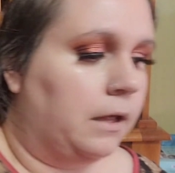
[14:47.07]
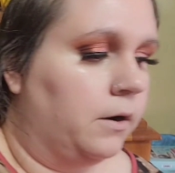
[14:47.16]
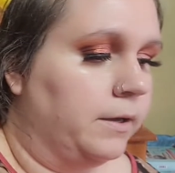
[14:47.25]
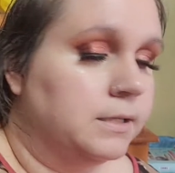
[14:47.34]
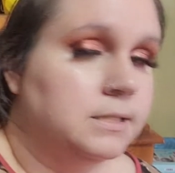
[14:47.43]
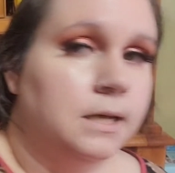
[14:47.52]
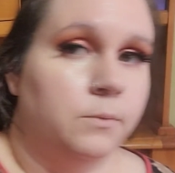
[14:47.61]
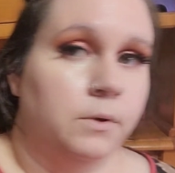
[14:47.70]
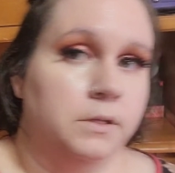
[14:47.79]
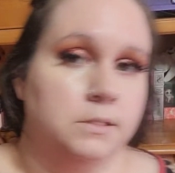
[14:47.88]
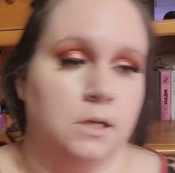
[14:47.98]
All right, let's see how
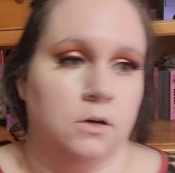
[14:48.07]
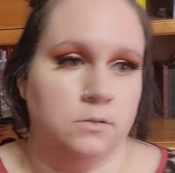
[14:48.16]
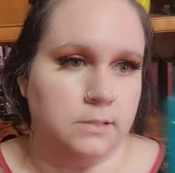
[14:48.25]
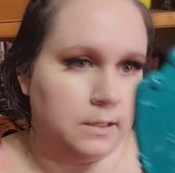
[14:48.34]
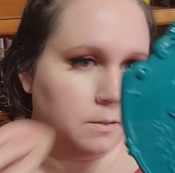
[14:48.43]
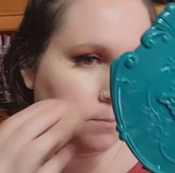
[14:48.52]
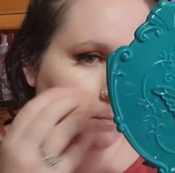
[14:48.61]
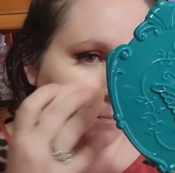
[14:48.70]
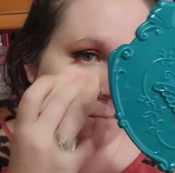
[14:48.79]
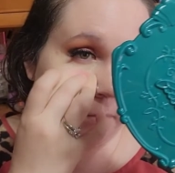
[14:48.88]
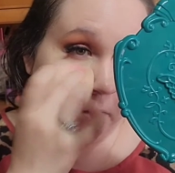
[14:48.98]
well this goes, like
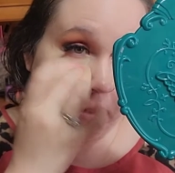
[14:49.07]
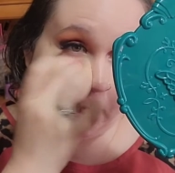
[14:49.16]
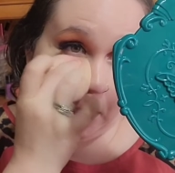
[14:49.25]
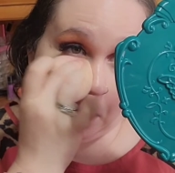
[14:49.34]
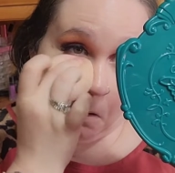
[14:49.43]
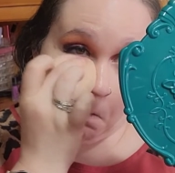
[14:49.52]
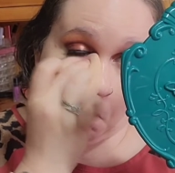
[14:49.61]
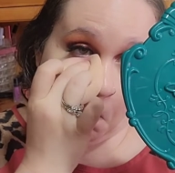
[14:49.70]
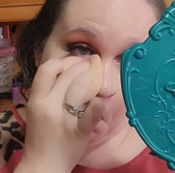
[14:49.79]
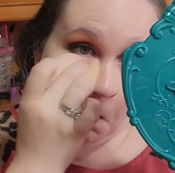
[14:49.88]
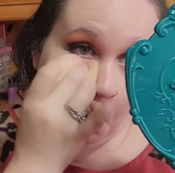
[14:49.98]
blending out.
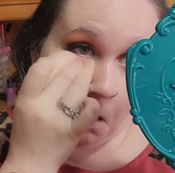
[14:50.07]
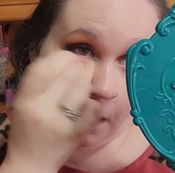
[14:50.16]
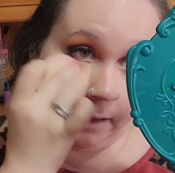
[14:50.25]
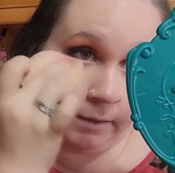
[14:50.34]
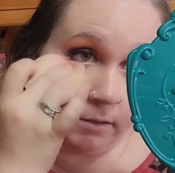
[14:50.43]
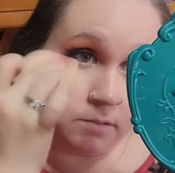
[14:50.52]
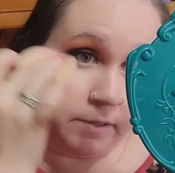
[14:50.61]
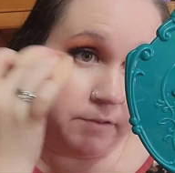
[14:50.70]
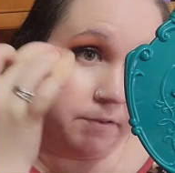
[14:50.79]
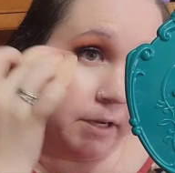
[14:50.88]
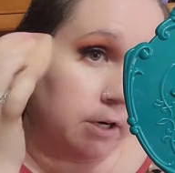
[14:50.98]
I use
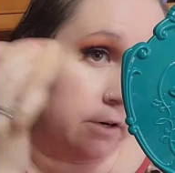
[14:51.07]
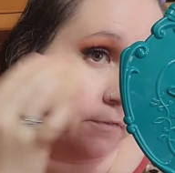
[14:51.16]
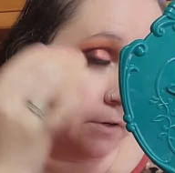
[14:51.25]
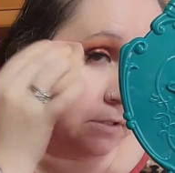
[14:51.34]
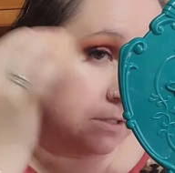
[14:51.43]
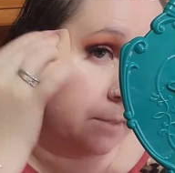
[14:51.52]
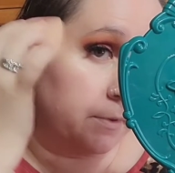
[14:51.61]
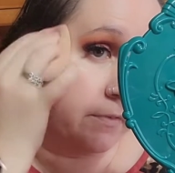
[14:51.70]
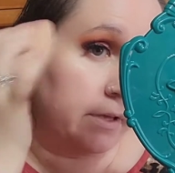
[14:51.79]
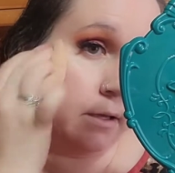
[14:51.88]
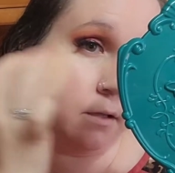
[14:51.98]
my finger for some
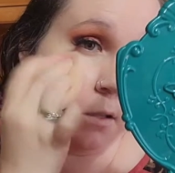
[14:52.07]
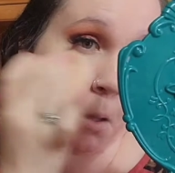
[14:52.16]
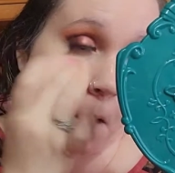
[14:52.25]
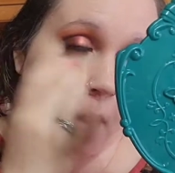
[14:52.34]
of it.